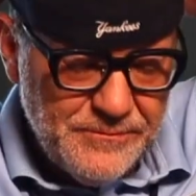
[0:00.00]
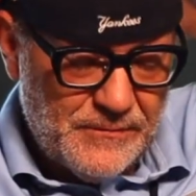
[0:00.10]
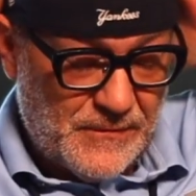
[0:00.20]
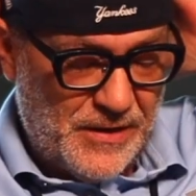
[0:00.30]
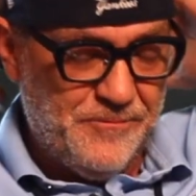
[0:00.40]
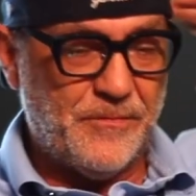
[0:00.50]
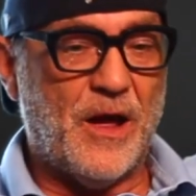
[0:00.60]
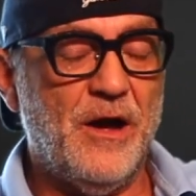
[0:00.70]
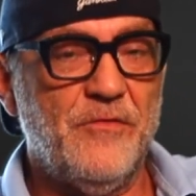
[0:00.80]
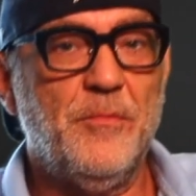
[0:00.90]
Okay.
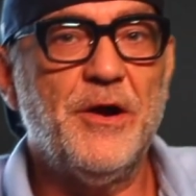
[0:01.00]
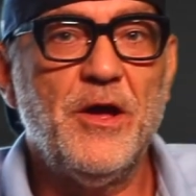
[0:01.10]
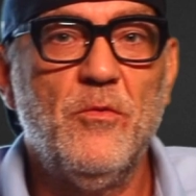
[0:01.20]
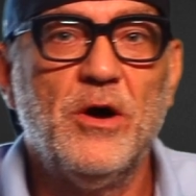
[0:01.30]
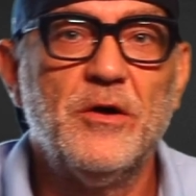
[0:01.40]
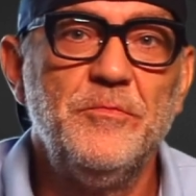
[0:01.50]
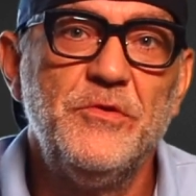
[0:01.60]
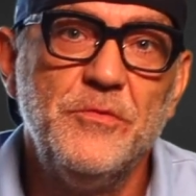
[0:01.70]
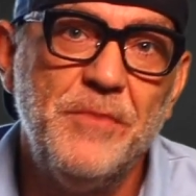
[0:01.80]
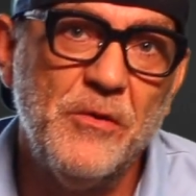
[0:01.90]
Hi everybody and welcome
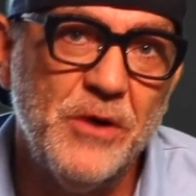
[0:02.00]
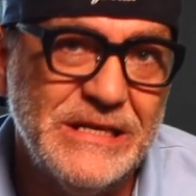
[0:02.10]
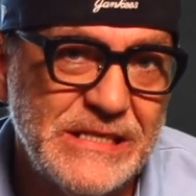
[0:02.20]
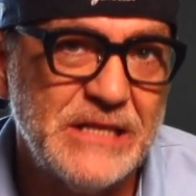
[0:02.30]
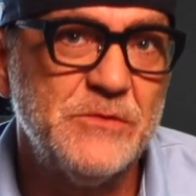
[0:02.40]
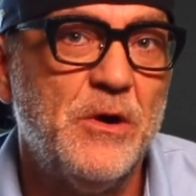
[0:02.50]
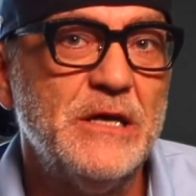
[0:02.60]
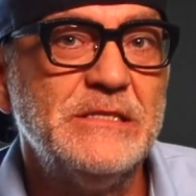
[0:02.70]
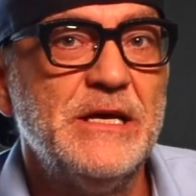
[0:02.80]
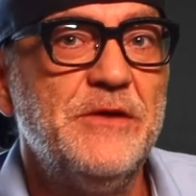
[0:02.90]
to Betway's
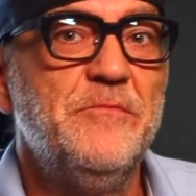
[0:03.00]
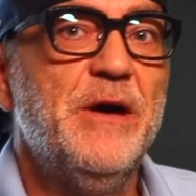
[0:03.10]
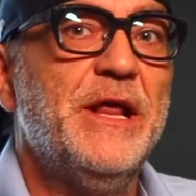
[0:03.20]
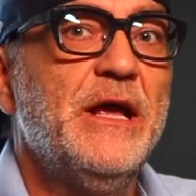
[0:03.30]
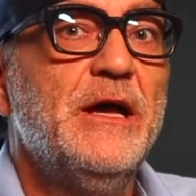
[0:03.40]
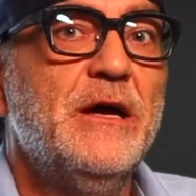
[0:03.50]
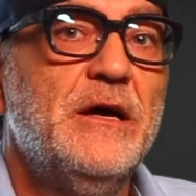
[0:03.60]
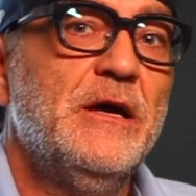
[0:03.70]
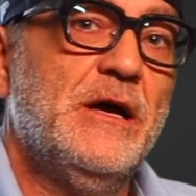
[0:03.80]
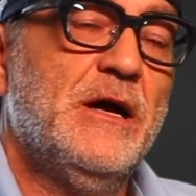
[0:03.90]
XYZ of betting.
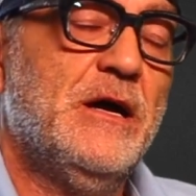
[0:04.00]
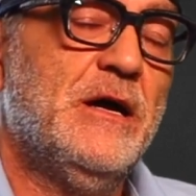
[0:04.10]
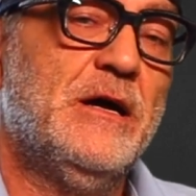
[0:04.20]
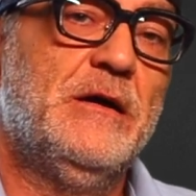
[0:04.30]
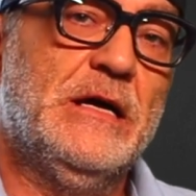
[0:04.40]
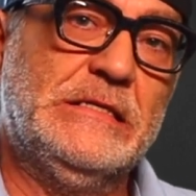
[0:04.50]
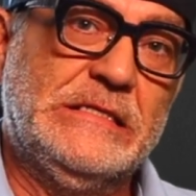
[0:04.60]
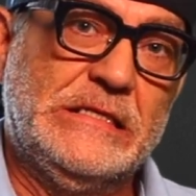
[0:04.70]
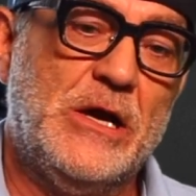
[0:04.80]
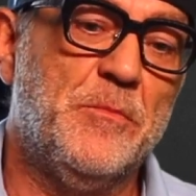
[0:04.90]

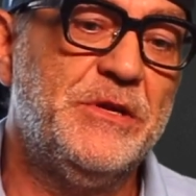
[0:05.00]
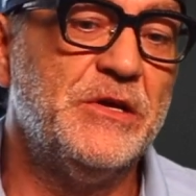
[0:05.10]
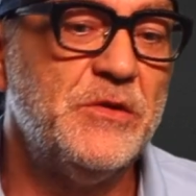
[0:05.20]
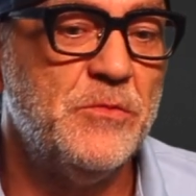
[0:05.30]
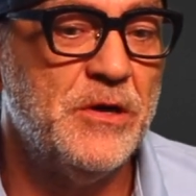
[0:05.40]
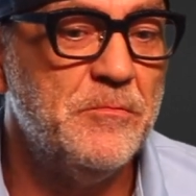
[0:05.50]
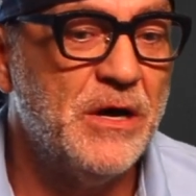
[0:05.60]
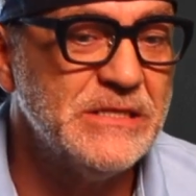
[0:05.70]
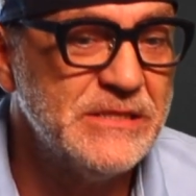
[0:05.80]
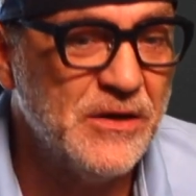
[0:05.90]
It's a competition where
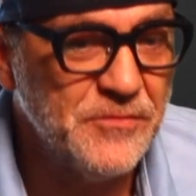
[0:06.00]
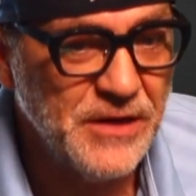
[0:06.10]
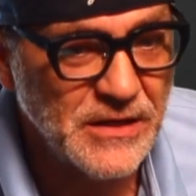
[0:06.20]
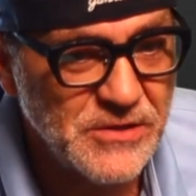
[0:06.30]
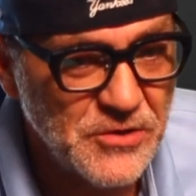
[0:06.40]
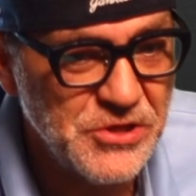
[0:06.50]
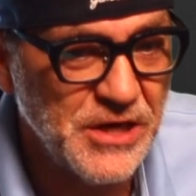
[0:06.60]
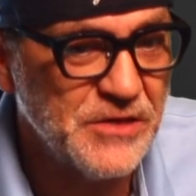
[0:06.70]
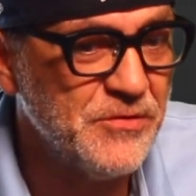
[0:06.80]
myself takes on Shakes